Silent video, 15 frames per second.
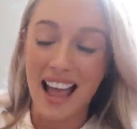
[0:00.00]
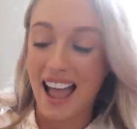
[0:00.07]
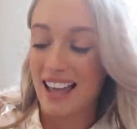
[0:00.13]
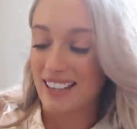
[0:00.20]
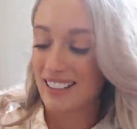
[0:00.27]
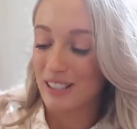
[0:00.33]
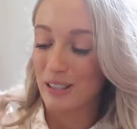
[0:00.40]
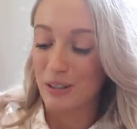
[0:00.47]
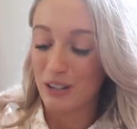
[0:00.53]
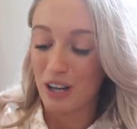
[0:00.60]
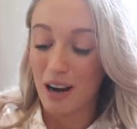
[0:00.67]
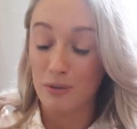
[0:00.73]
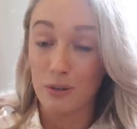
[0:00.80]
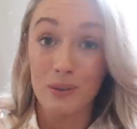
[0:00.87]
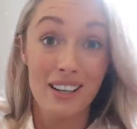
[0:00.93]
and those
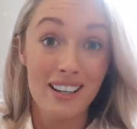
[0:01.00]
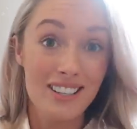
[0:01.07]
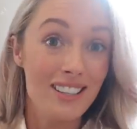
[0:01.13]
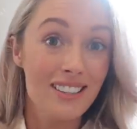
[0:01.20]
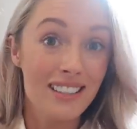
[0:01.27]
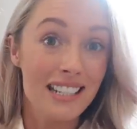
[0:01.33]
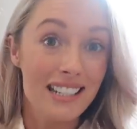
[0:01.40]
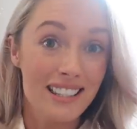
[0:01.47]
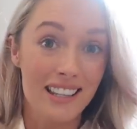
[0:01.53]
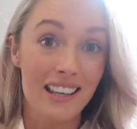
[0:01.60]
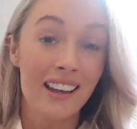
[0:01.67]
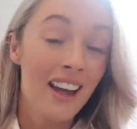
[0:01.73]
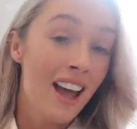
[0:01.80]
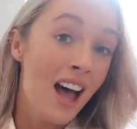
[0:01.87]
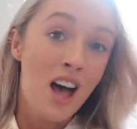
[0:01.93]
times when I just need
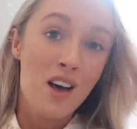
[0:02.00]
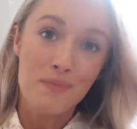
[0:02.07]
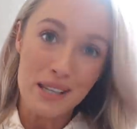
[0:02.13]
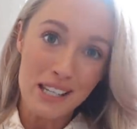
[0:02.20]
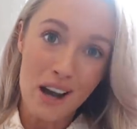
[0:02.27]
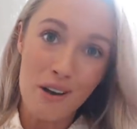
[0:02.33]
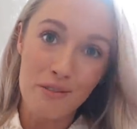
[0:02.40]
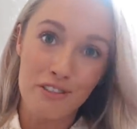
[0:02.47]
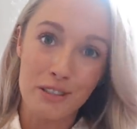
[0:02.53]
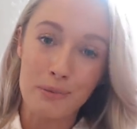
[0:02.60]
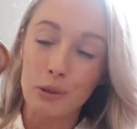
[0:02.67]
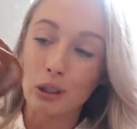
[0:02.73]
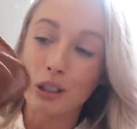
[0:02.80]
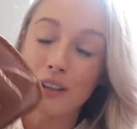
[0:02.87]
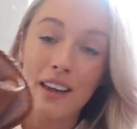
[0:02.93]
to be
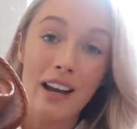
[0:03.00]
comfortable.